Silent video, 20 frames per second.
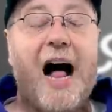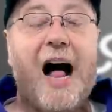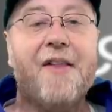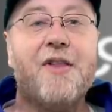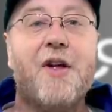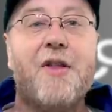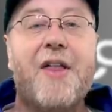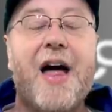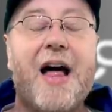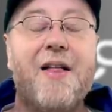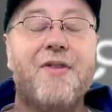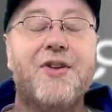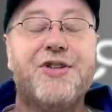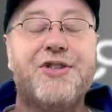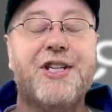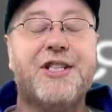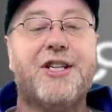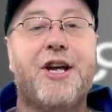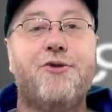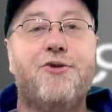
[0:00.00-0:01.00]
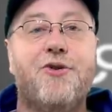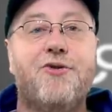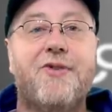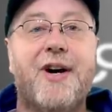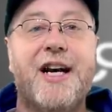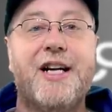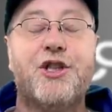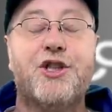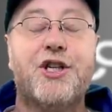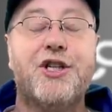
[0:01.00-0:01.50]
Other than that, the six hundred
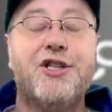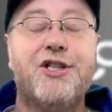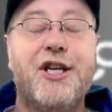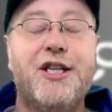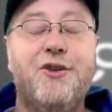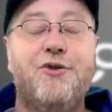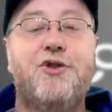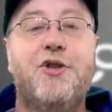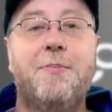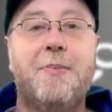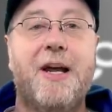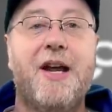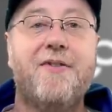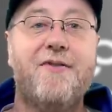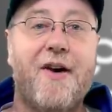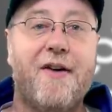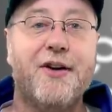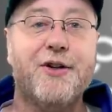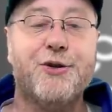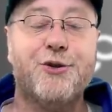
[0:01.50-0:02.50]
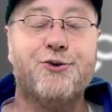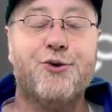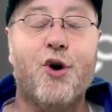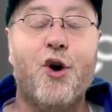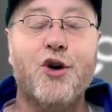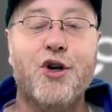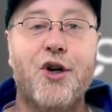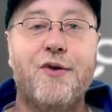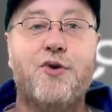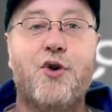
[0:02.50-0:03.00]
range continues to be very
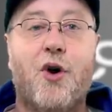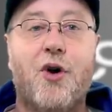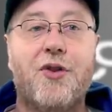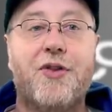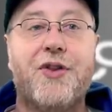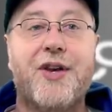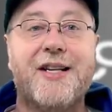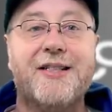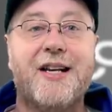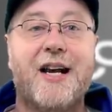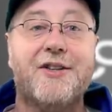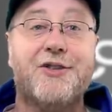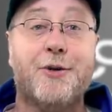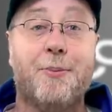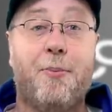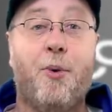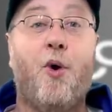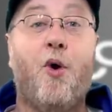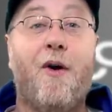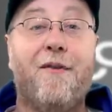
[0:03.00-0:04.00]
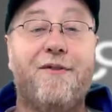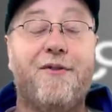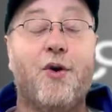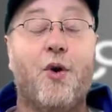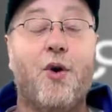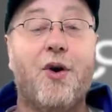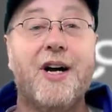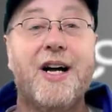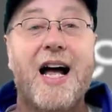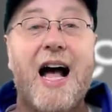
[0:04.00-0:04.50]
strong. You've got things like support
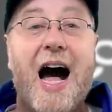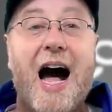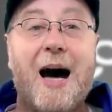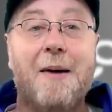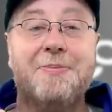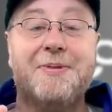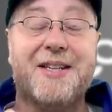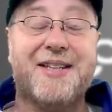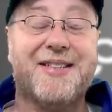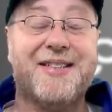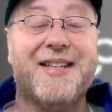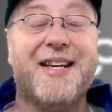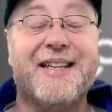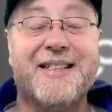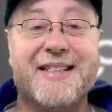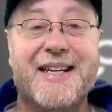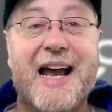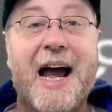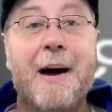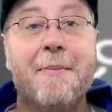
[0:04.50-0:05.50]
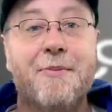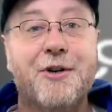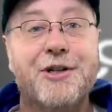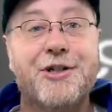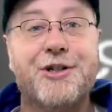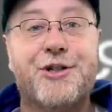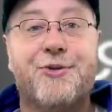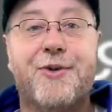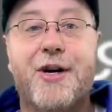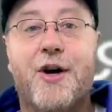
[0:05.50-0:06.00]
for up to six
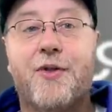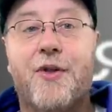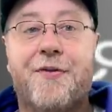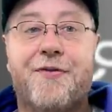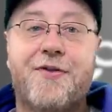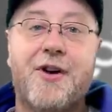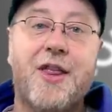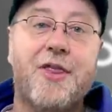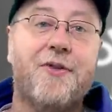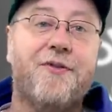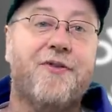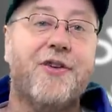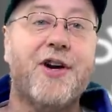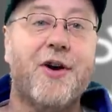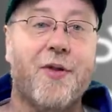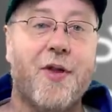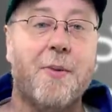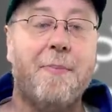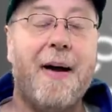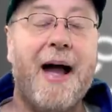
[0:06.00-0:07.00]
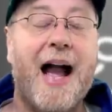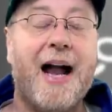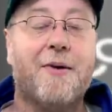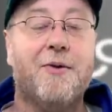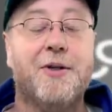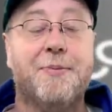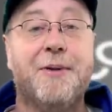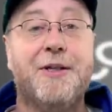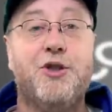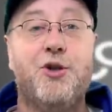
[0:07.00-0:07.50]
cameras, three on the front, three on the back,
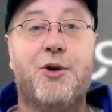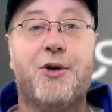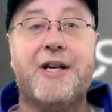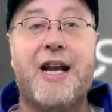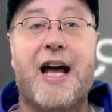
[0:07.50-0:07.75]
which means you